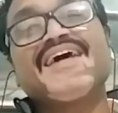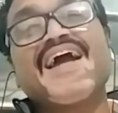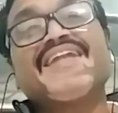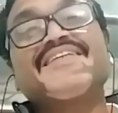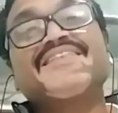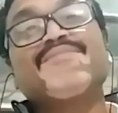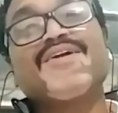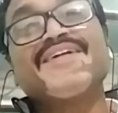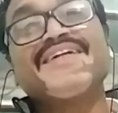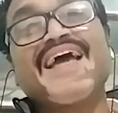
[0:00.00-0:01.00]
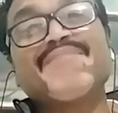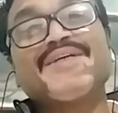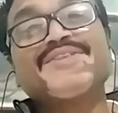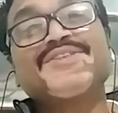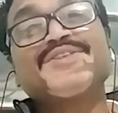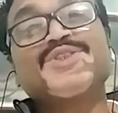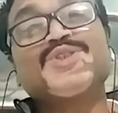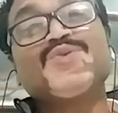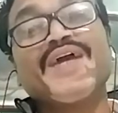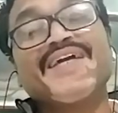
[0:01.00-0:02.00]
And these multi-dimensions
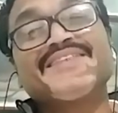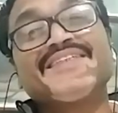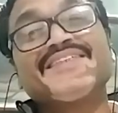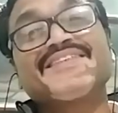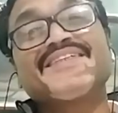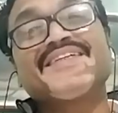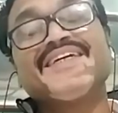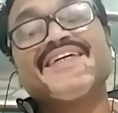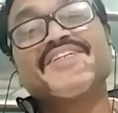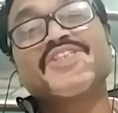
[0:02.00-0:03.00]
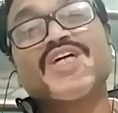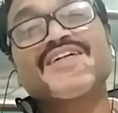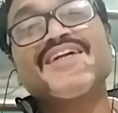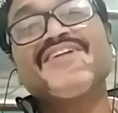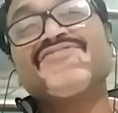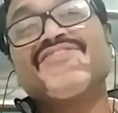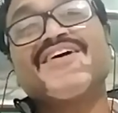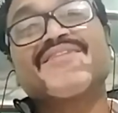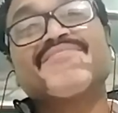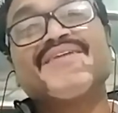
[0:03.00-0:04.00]
do exist in a shuttle
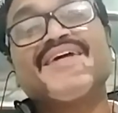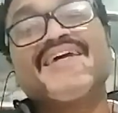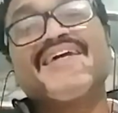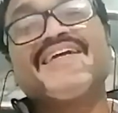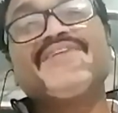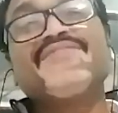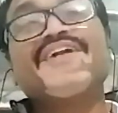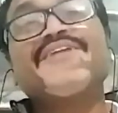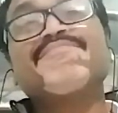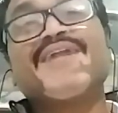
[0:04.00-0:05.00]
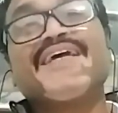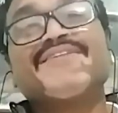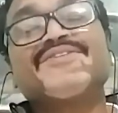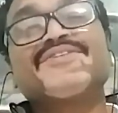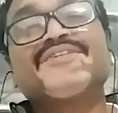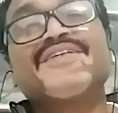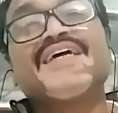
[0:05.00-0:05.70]
form in different planes.